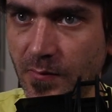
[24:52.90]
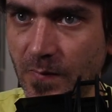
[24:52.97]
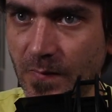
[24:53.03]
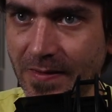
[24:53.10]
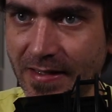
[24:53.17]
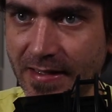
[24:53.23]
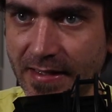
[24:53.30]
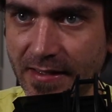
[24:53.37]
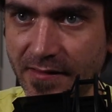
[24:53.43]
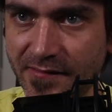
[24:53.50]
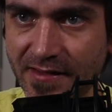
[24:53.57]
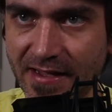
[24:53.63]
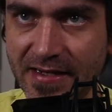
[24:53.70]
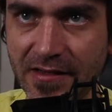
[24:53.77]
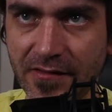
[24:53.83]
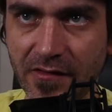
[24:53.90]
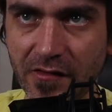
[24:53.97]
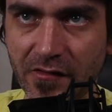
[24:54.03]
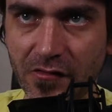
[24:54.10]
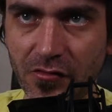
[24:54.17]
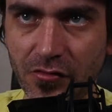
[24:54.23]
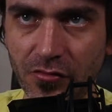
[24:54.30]
by assigning
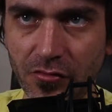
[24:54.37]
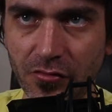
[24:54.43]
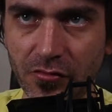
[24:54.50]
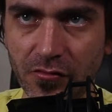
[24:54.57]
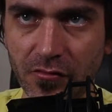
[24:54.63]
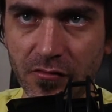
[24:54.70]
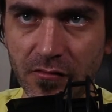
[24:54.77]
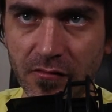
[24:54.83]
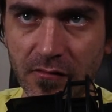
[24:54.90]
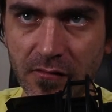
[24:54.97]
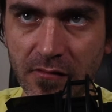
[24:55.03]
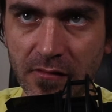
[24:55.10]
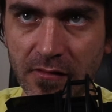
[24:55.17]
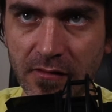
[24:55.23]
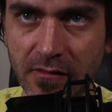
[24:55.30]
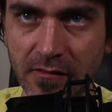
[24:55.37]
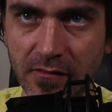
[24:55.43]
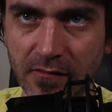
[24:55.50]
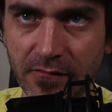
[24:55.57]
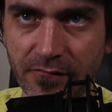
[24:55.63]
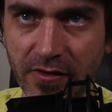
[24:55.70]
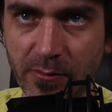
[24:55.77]
this to
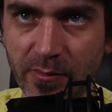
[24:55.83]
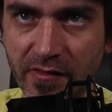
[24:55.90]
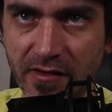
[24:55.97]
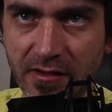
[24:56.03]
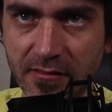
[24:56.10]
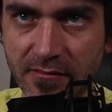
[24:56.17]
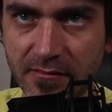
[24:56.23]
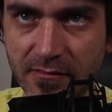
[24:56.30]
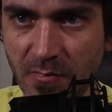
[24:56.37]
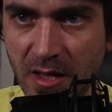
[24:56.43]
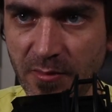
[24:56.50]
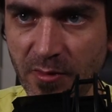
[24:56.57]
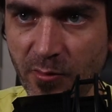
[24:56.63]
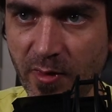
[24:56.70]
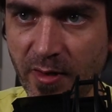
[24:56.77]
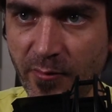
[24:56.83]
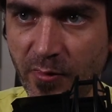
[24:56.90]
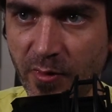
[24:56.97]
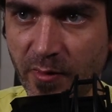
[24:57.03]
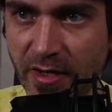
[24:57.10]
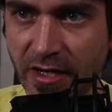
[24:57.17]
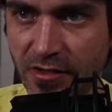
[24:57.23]
the frequency. Maybe
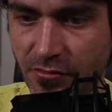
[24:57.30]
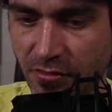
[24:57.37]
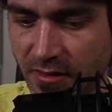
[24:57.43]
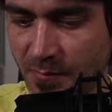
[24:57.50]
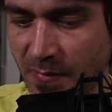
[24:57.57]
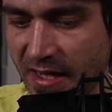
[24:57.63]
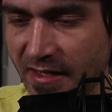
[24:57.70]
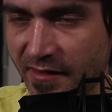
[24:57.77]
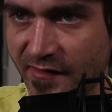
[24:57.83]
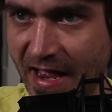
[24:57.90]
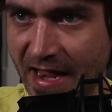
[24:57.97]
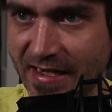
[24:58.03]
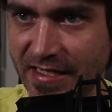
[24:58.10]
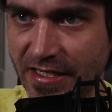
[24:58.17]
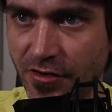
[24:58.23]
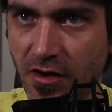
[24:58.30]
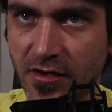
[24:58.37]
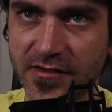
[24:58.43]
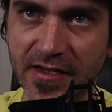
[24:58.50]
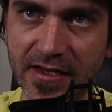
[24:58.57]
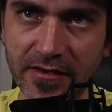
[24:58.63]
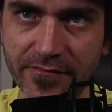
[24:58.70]
we want to do it by exactly an
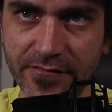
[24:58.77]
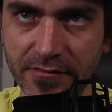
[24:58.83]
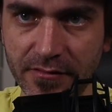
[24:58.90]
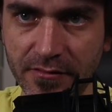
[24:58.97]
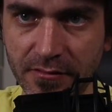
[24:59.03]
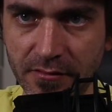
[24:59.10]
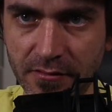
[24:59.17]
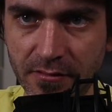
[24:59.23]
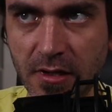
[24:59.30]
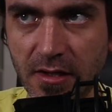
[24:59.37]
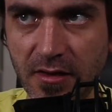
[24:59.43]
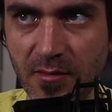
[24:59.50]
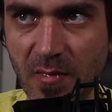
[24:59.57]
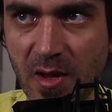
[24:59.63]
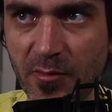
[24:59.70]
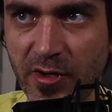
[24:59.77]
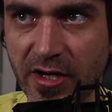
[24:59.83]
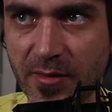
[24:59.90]
octave. Then maybe we